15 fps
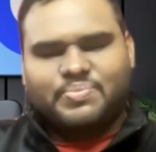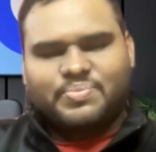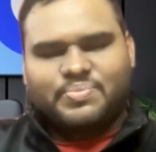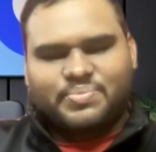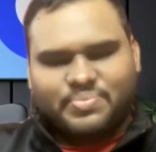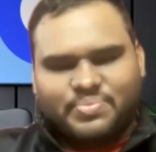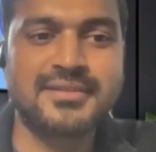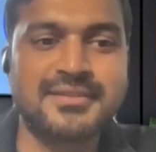
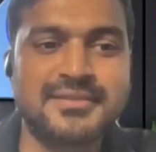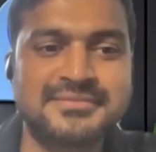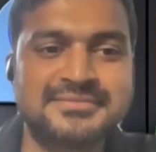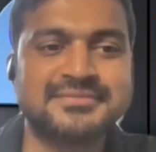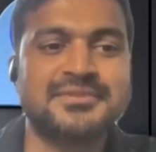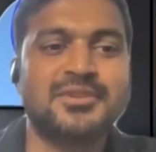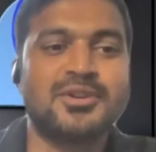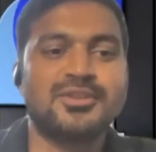Super.
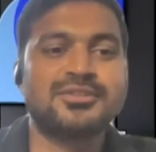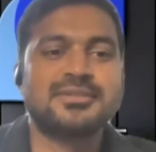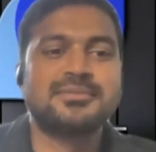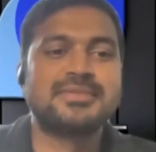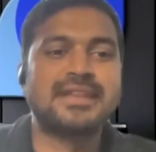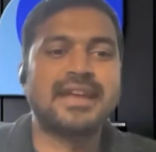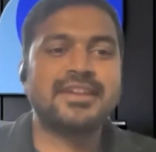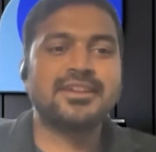Awesome.
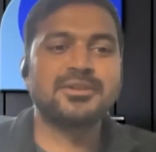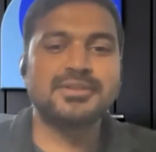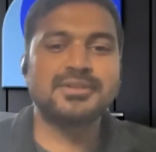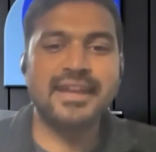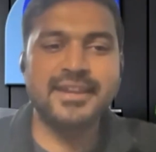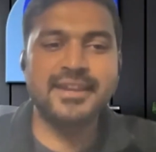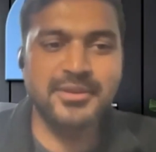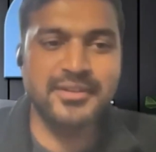Thank you.
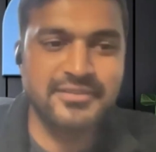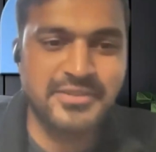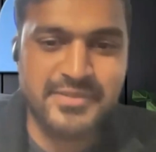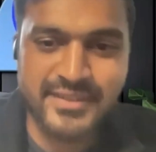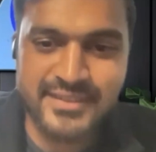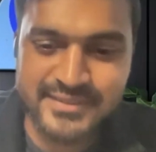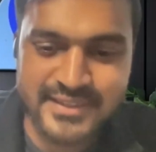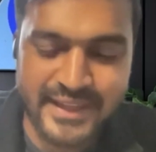Thank you,
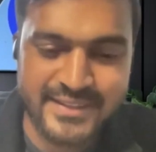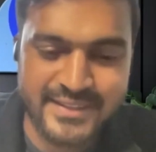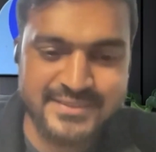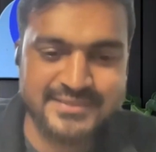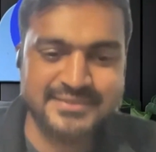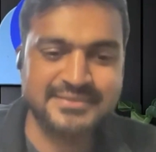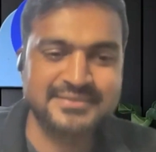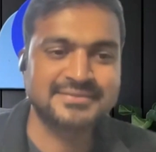everyone.
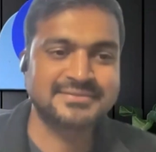Thanks.